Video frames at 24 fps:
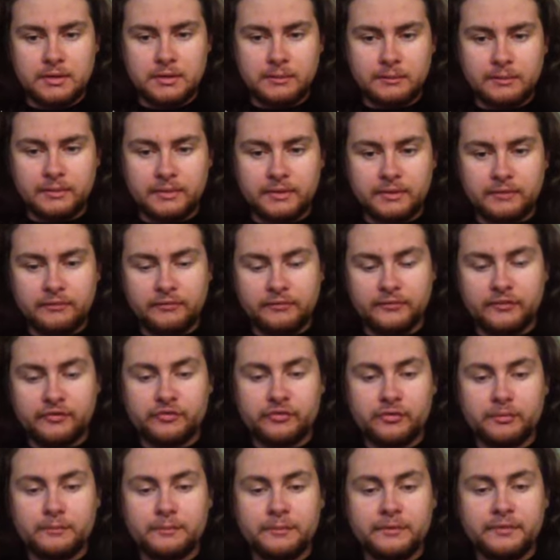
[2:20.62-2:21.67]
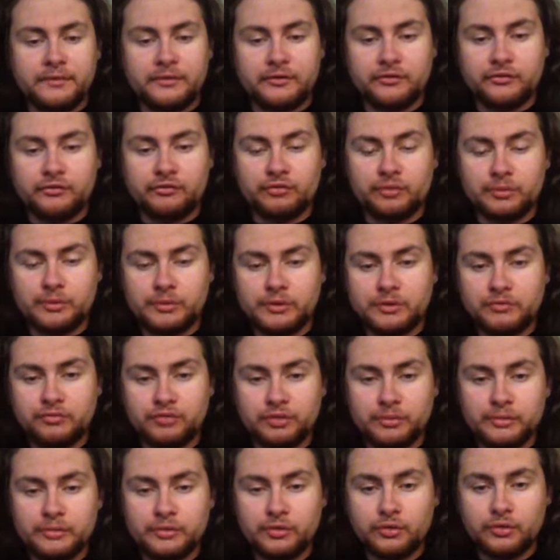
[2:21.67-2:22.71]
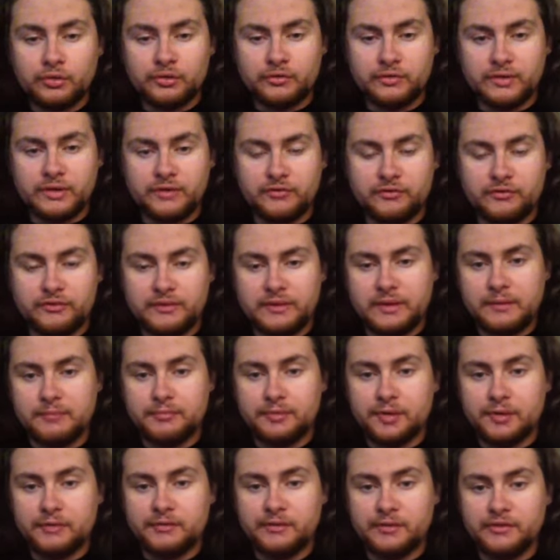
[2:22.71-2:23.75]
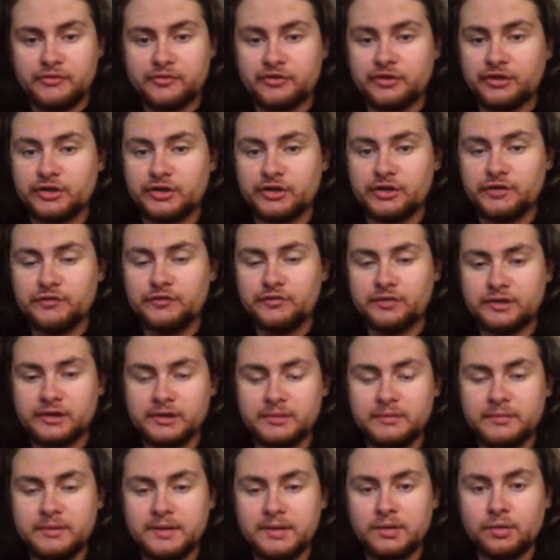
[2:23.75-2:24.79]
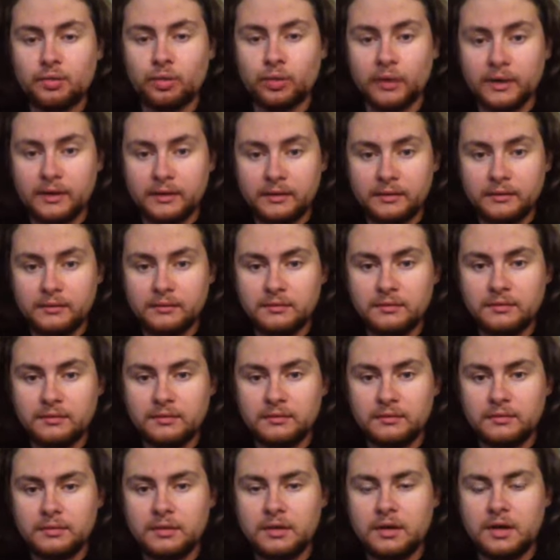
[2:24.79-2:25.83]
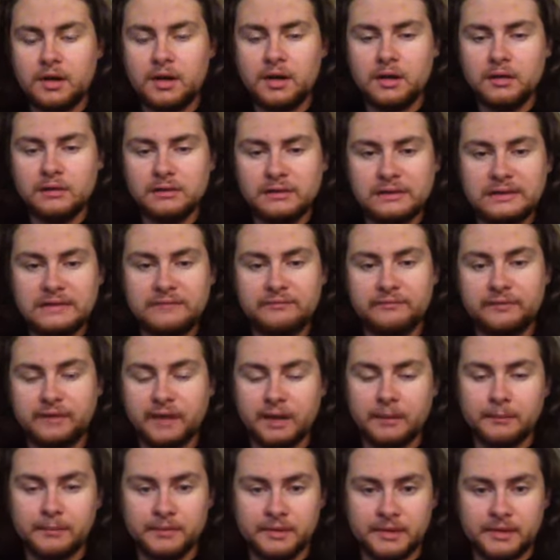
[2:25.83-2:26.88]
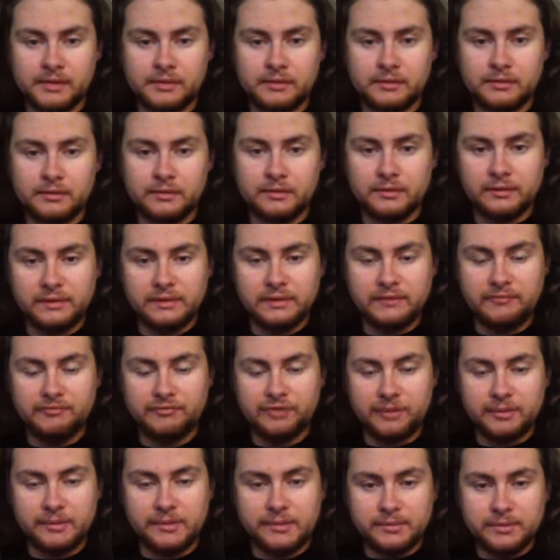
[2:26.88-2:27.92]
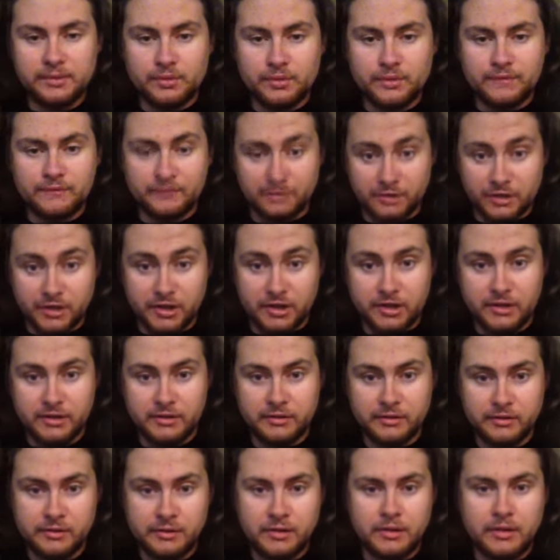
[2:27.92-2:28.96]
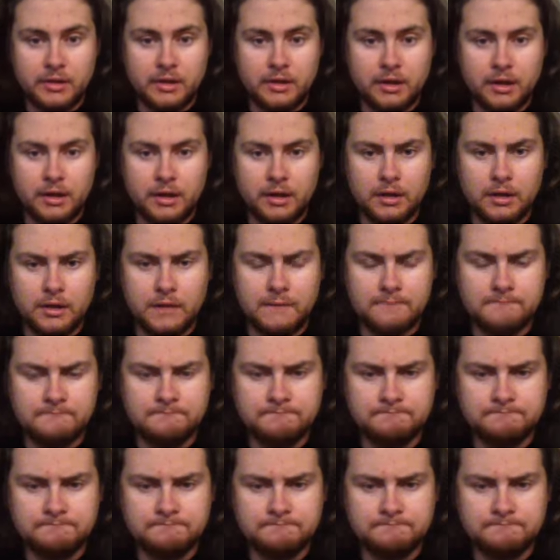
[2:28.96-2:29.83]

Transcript: but there's a but there's a rumor rumor going around saying that Brock Lesnar could very may well leave the company, leave WWE for good. Um,